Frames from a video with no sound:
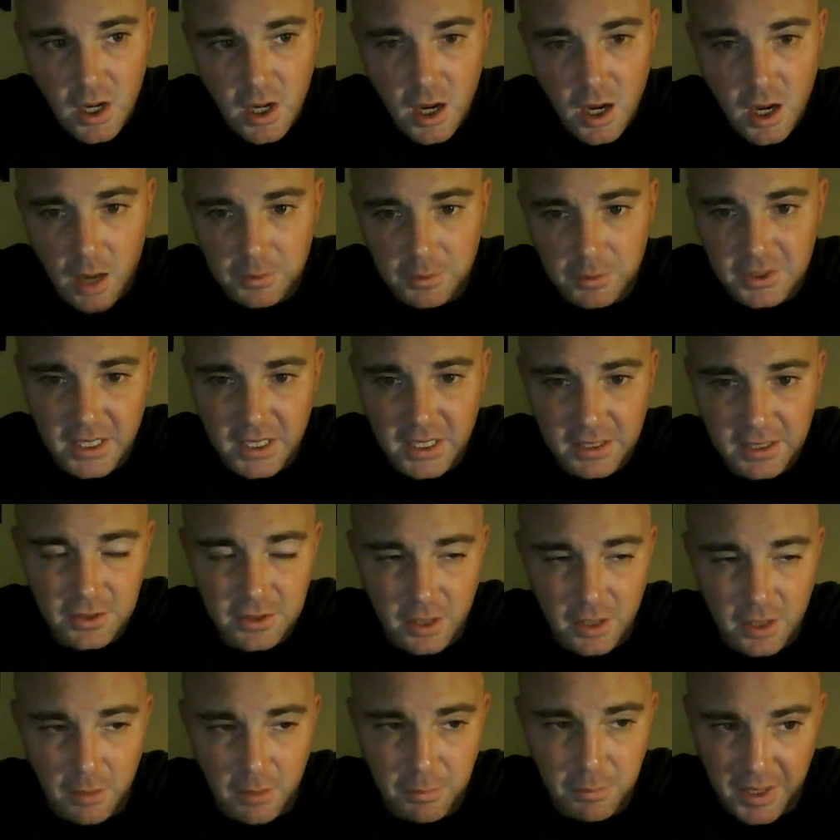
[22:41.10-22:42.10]
I'm just saying there's
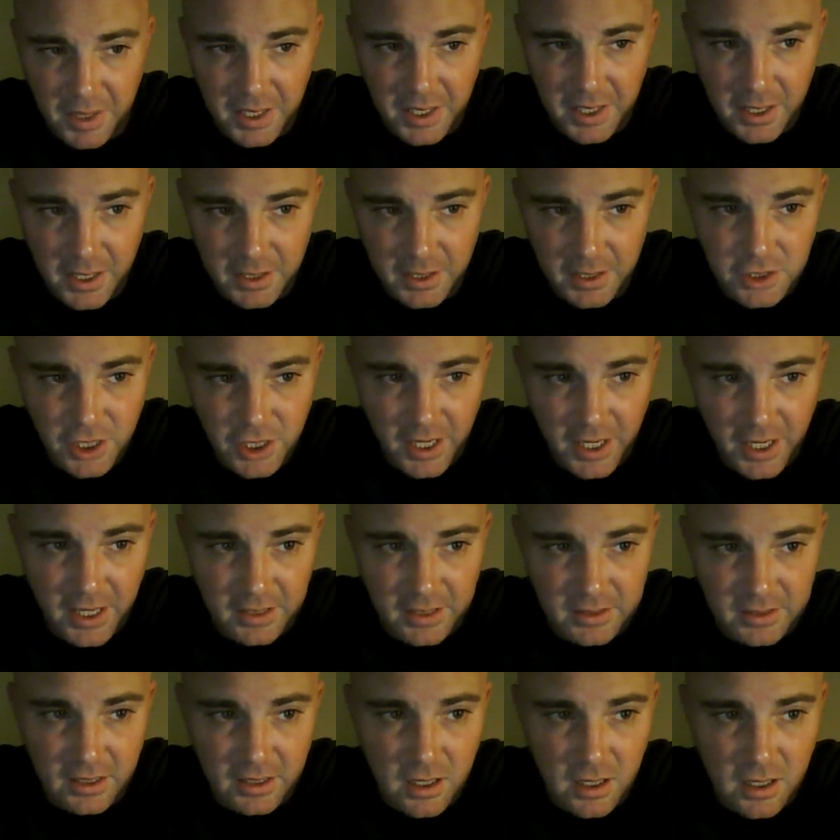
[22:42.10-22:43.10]
a big chance
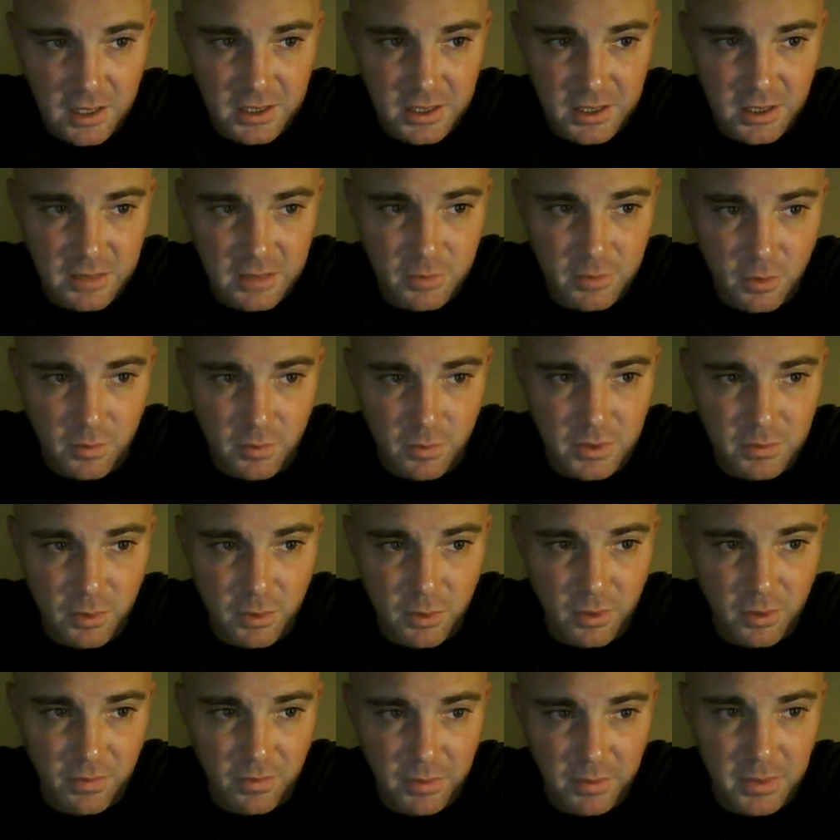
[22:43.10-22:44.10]
that Ozzy Osbourne was
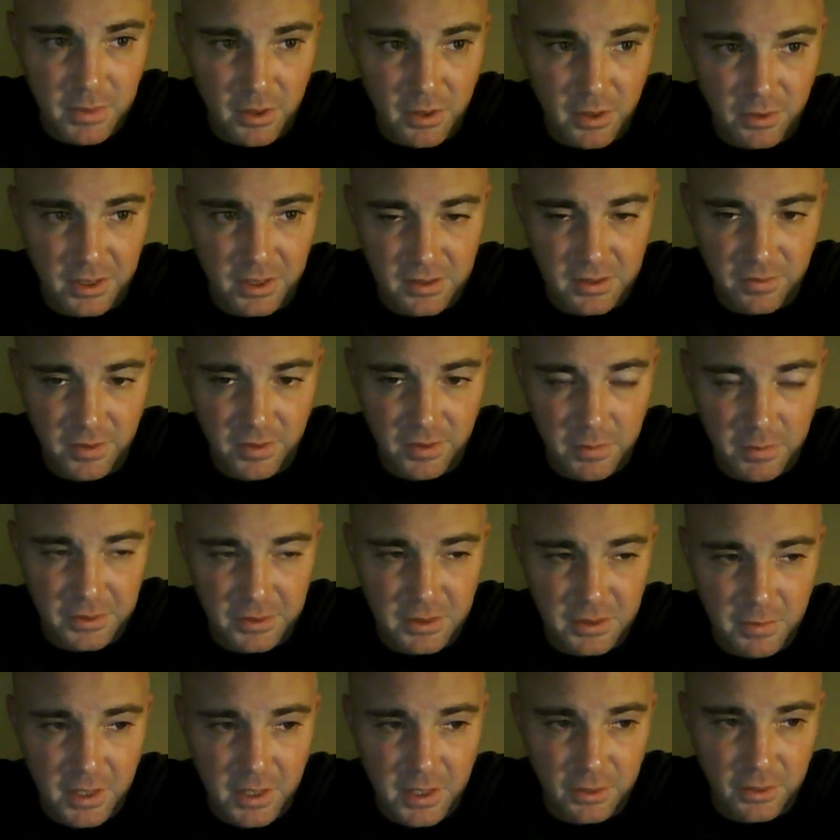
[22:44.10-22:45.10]
born female, and it's a female
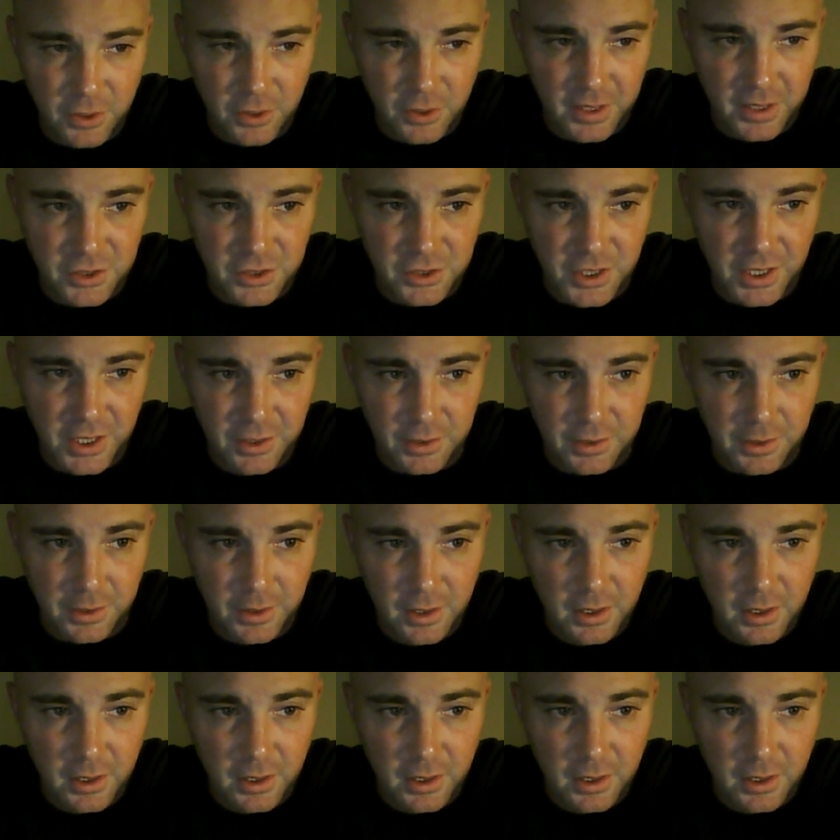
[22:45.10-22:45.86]
to male transgender.